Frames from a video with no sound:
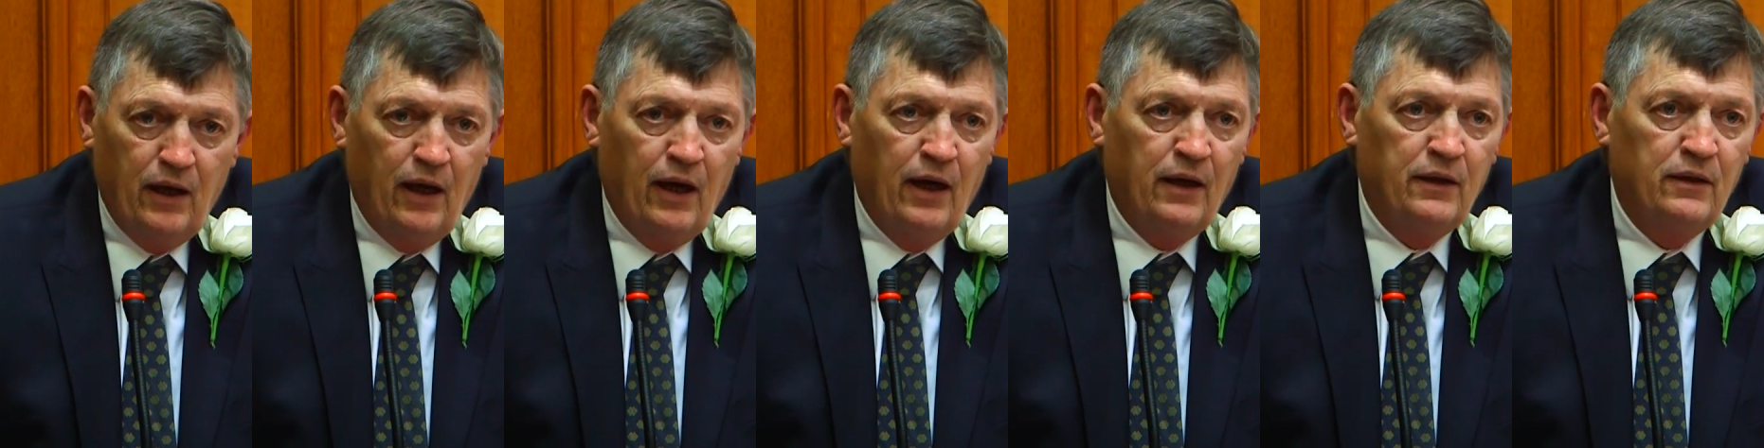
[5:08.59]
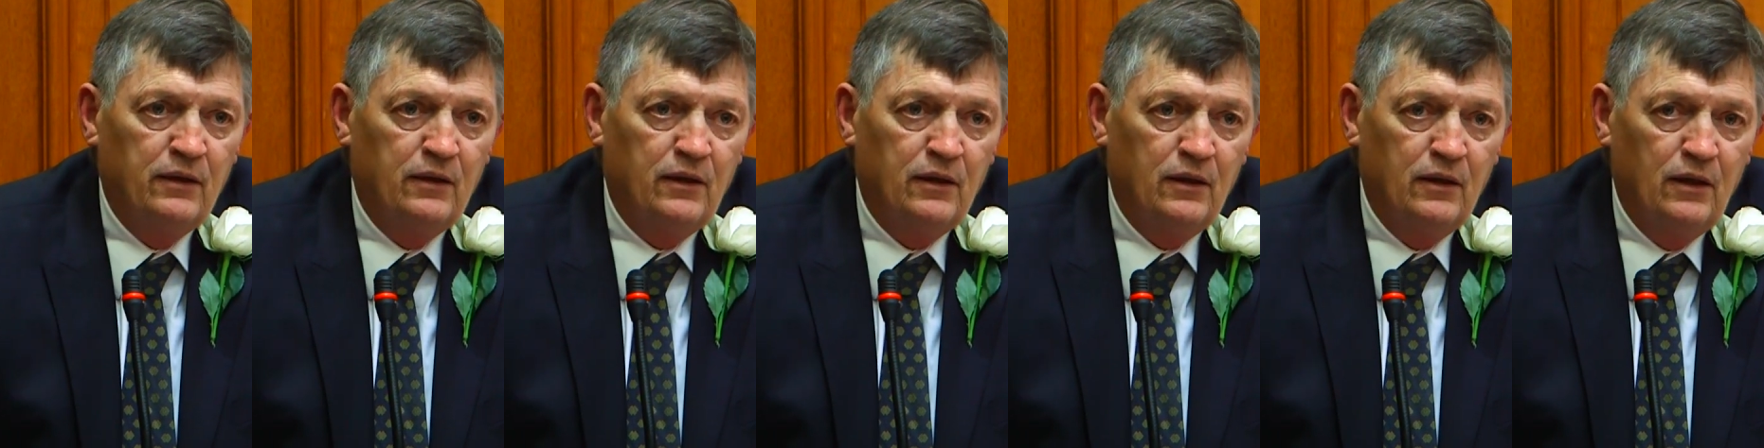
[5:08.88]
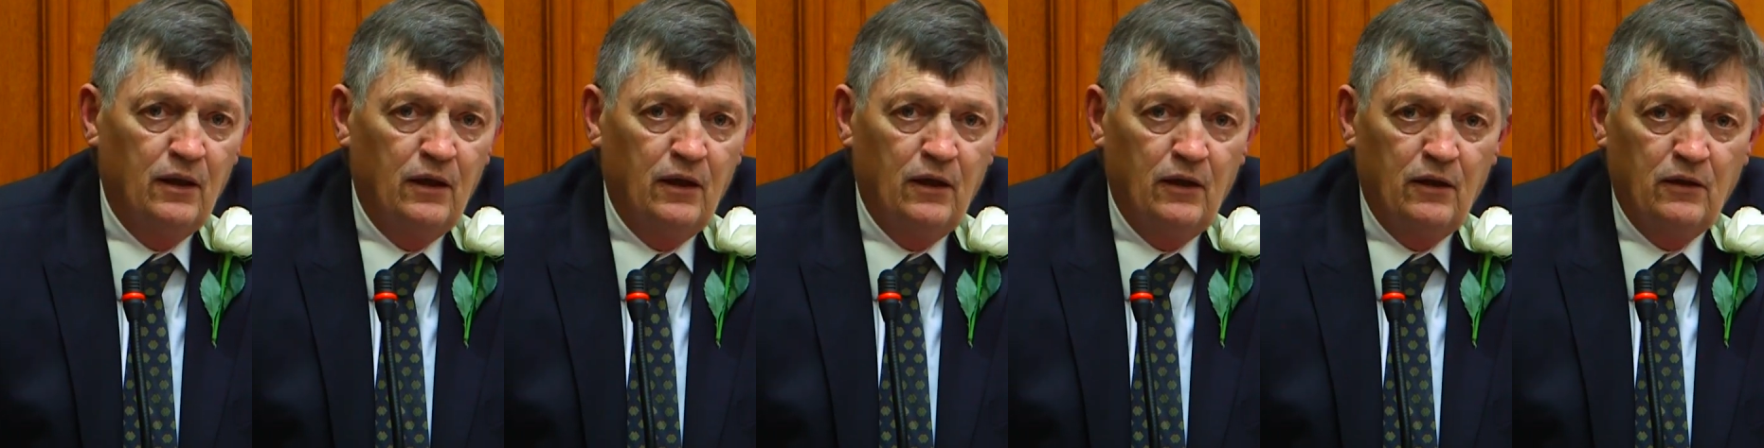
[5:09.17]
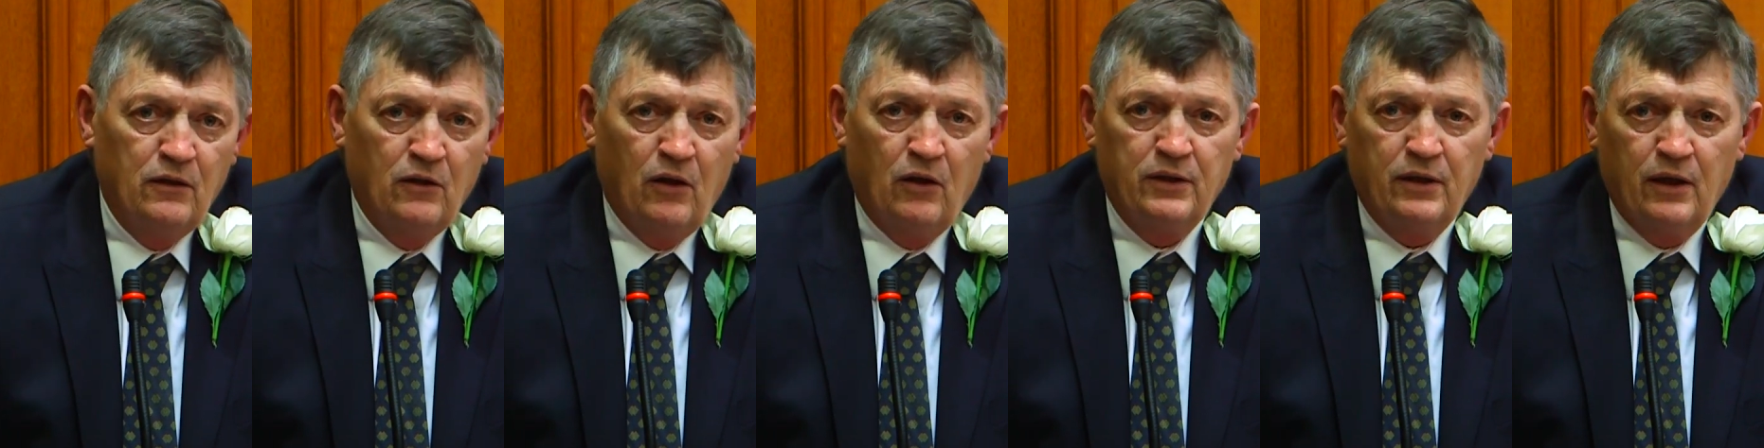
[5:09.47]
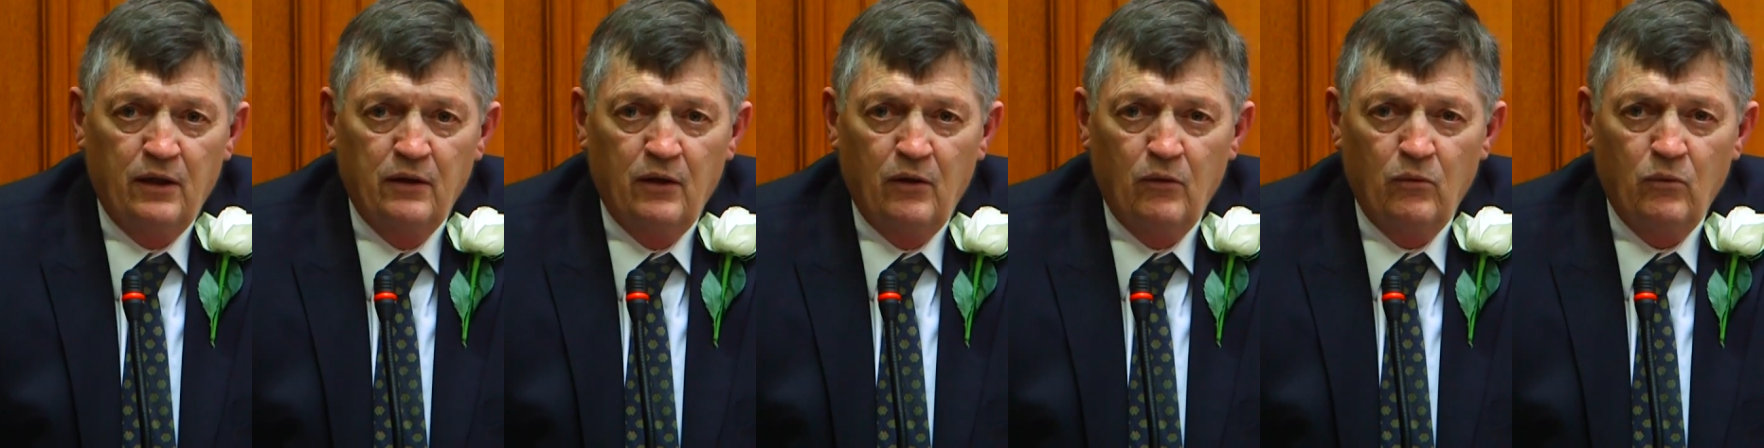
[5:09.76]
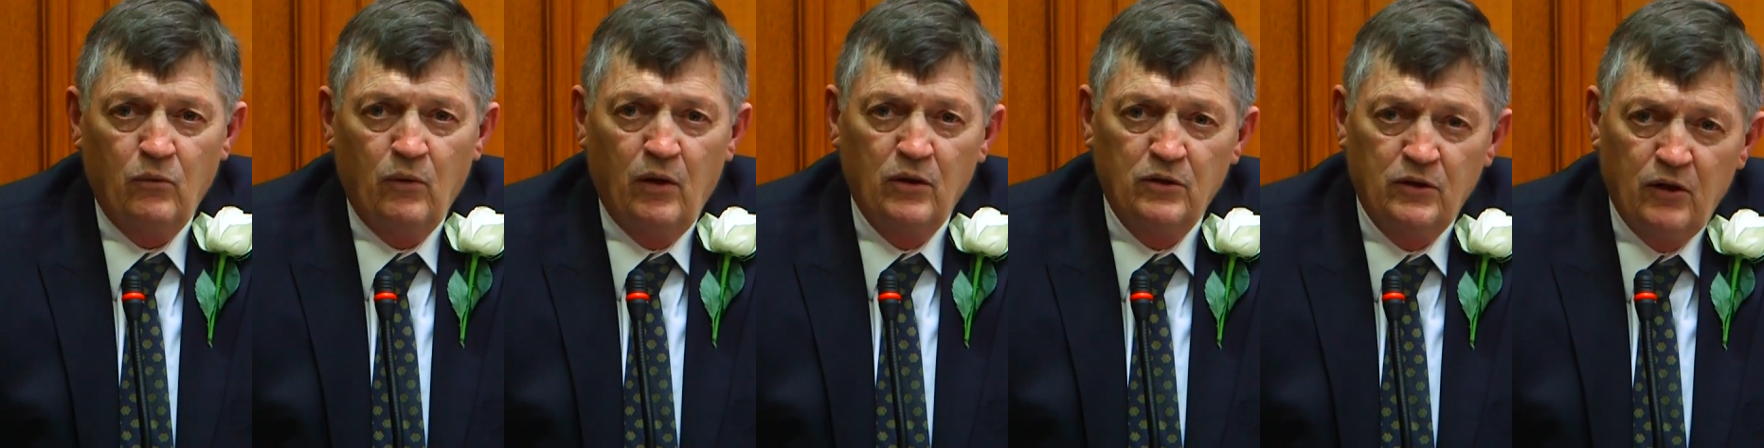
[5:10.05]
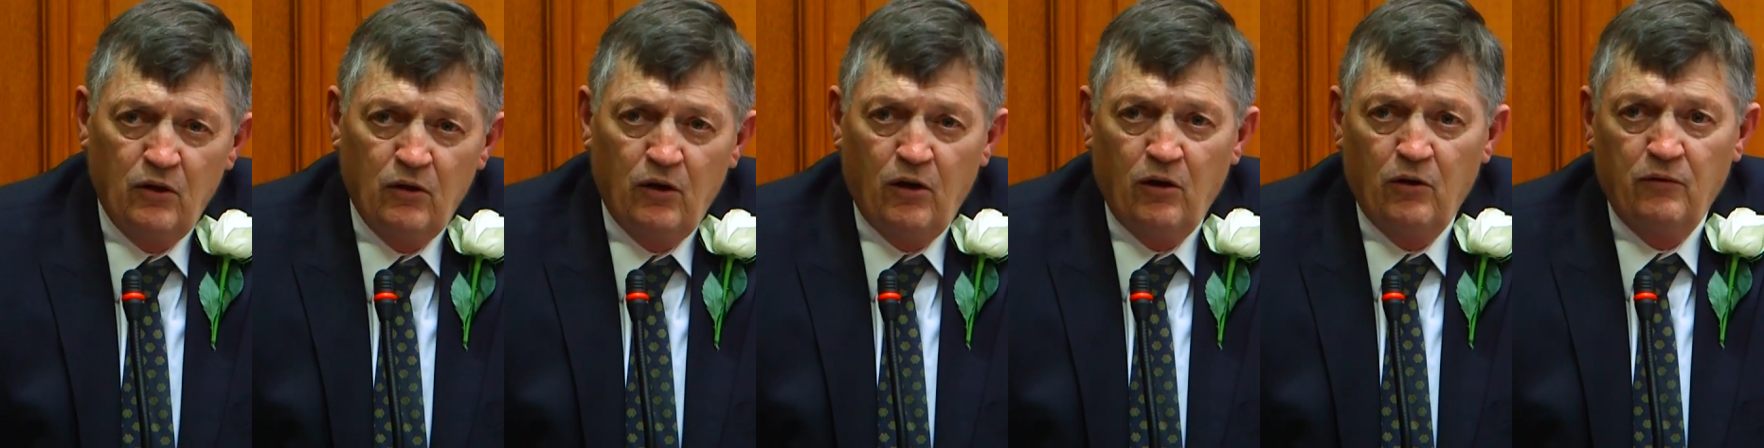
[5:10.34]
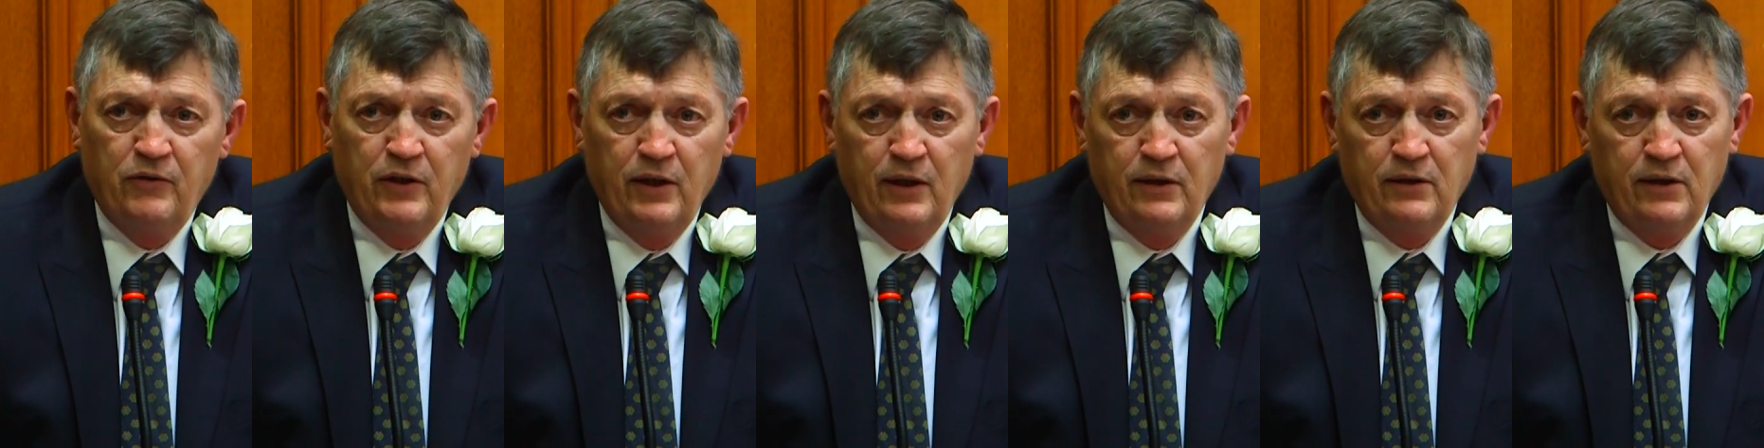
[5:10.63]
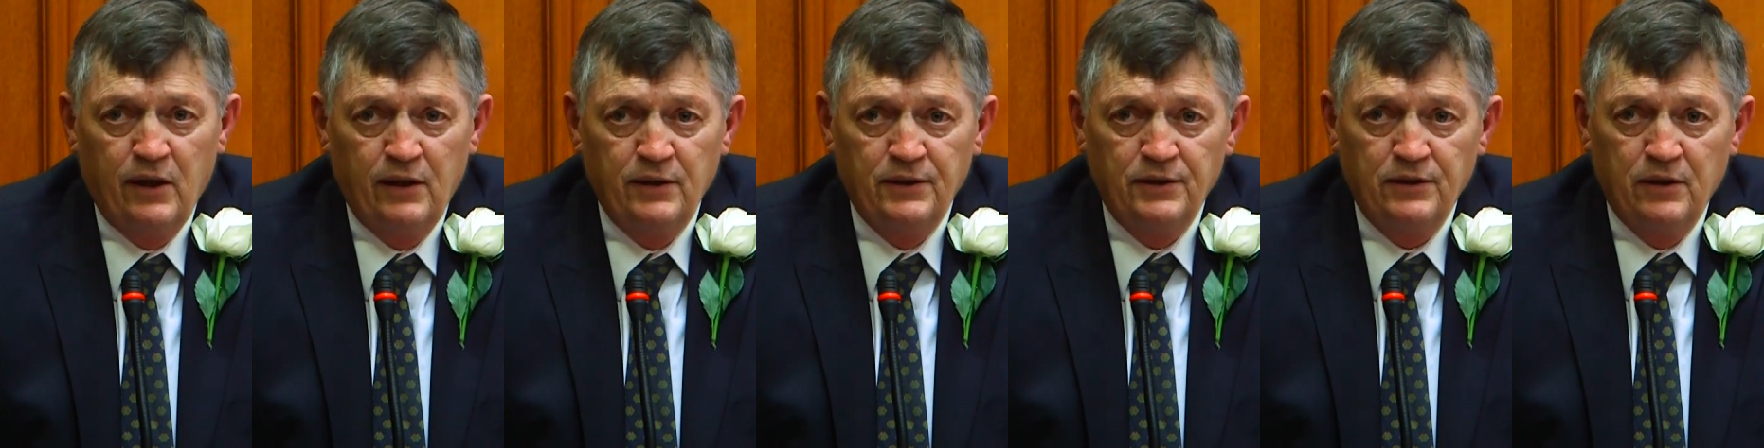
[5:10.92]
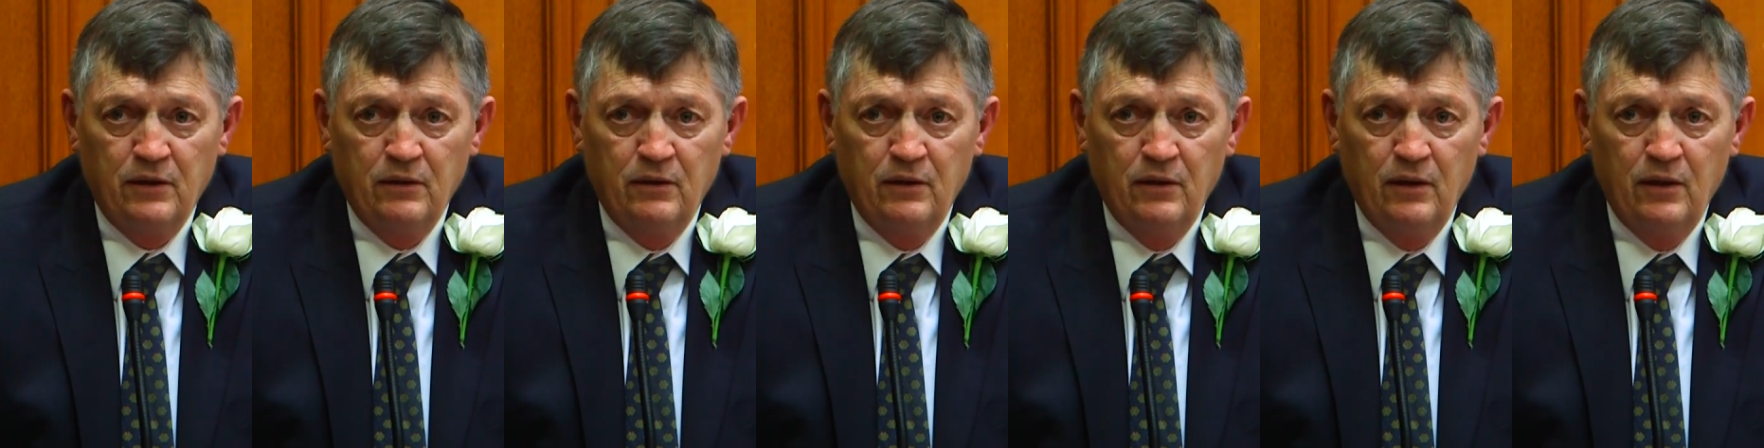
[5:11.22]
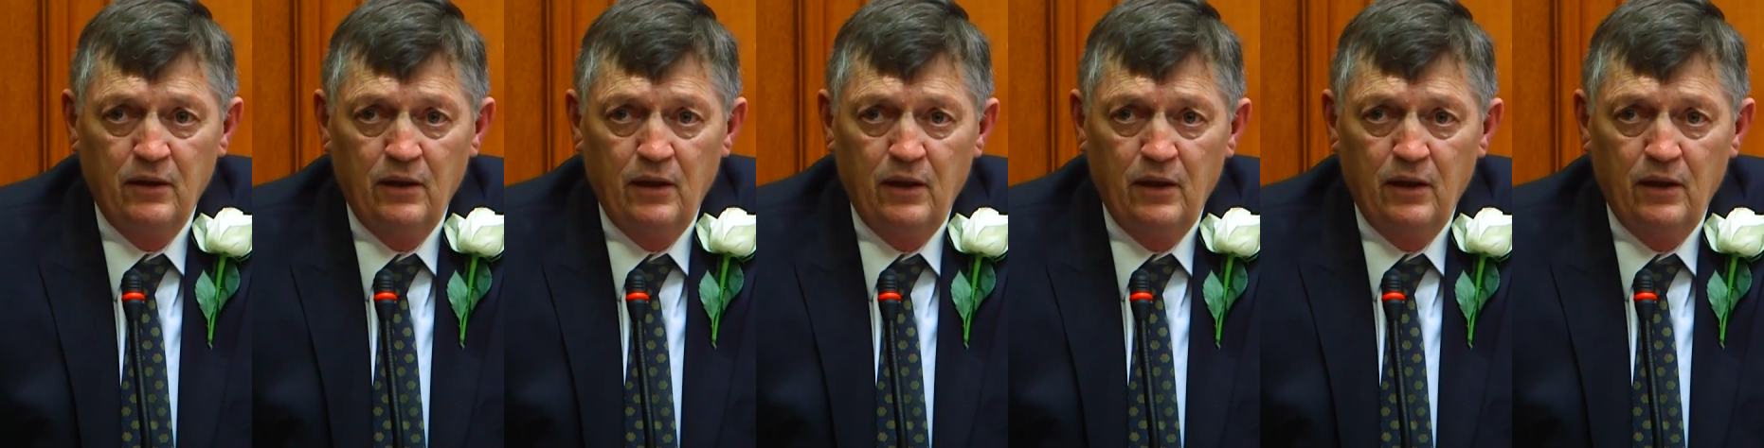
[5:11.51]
and not an iota of the attention